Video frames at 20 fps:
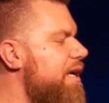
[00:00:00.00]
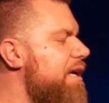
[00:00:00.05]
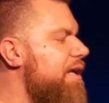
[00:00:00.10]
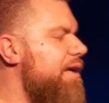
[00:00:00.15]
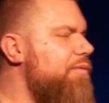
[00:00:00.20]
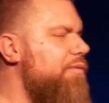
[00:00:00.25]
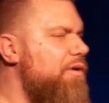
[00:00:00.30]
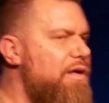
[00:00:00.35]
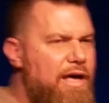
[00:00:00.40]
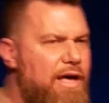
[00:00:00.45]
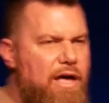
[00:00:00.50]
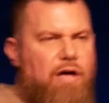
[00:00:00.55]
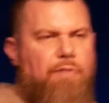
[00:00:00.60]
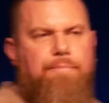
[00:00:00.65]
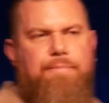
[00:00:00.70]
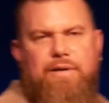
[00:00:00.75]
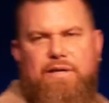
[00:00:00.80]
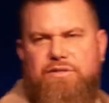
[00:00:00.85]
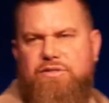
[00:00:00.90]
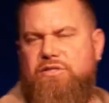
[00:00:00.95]
it will
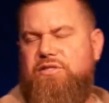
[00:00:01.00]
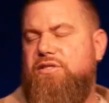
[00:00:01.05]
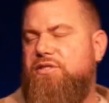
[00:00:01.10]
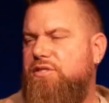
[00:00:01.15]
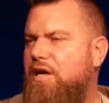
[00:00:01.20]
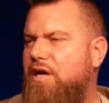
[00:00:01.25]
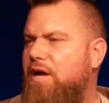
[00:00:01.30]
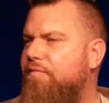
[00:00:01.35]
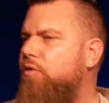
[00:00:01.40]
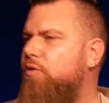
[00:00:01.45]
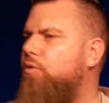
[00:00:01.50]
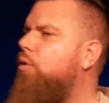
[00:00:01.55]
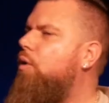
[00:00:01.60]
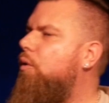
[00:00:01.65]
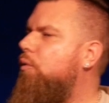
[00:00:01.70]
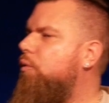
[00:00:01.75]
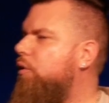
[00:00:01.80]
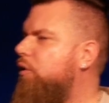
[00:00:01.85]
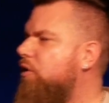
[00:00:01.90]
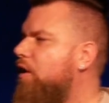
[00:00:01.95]
help us discover
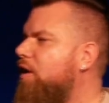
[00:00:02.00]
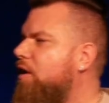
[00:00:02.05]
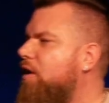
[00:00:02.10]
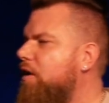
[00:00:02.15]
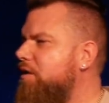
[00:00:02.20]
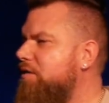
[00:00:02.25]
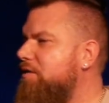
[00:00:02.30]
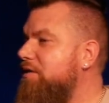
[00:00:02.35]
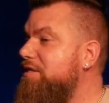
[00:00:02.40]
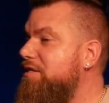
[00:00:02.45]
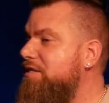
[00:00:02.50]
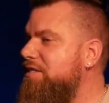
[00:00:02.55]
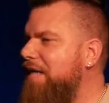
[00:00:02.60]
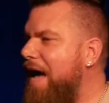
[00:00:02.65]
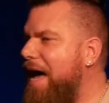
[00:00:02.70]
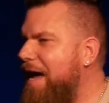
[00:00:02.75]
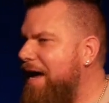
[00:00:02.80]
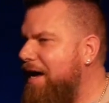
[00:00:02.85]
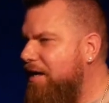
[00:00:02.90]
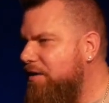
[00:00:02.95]
what we're
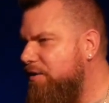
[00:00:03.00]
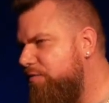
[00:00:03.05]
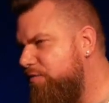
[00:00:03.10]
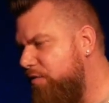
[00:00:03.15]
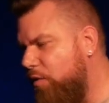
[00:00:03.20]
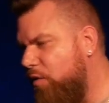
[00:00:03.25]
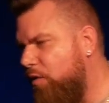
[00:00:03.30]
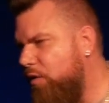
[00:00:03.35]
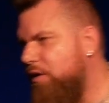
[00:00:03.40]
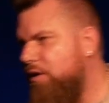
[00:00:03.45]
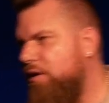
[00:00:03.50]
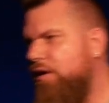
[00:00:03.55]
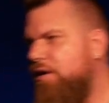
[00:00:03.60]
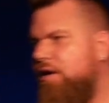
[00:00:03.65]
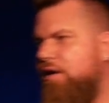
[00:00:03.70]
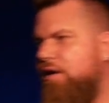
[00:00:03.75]
designed for.